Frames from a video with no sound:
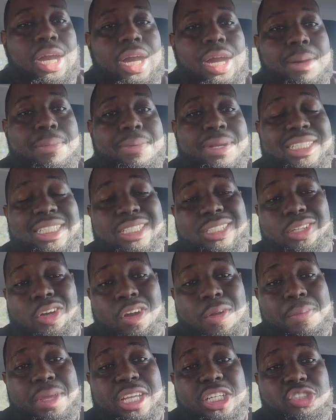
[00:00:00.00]
this is going
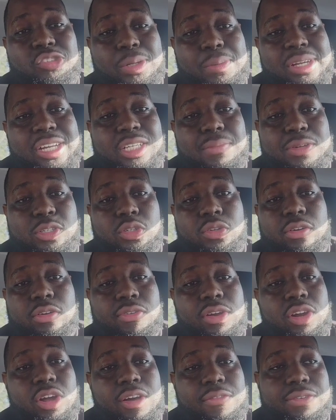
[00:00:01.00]
to be extremely detrimental to the
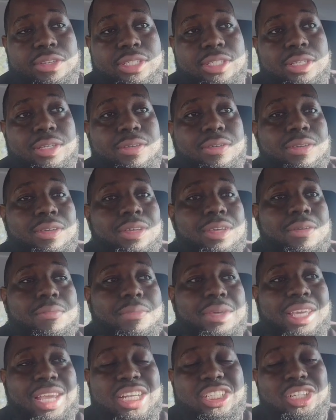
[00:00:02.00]
front office.
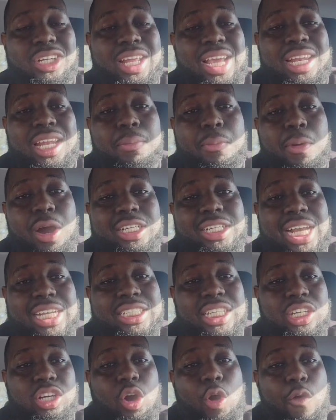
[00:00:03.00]
Because you let Lamar
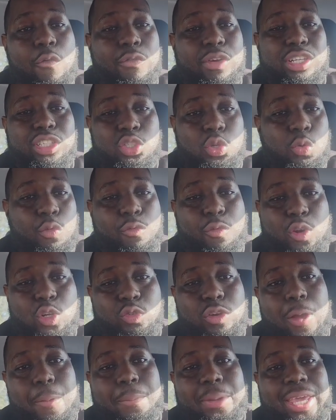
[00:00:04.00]
Jackson go for 2
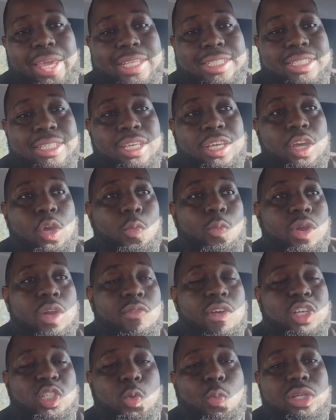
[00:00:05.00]
first-round picks. When
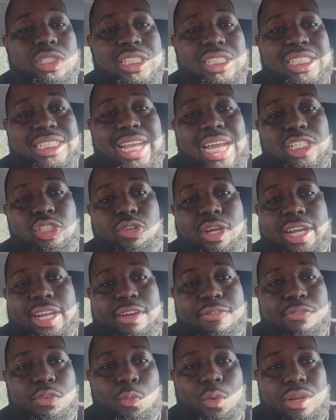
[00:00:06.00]
Russell Wilson just got traded
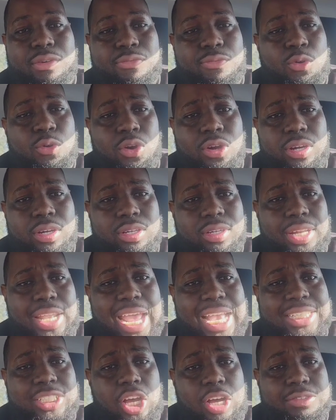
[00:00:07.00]
for, what, 4
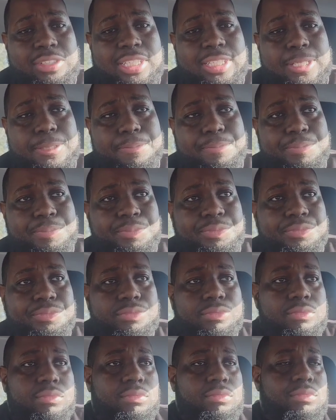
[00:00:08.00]
last offseason?
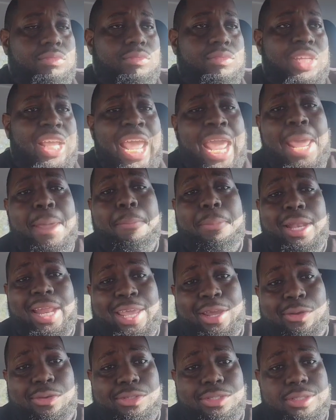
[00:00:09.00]
And
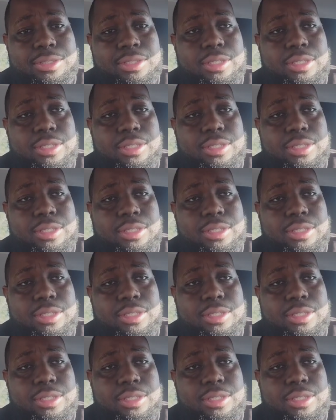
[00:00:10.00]
players.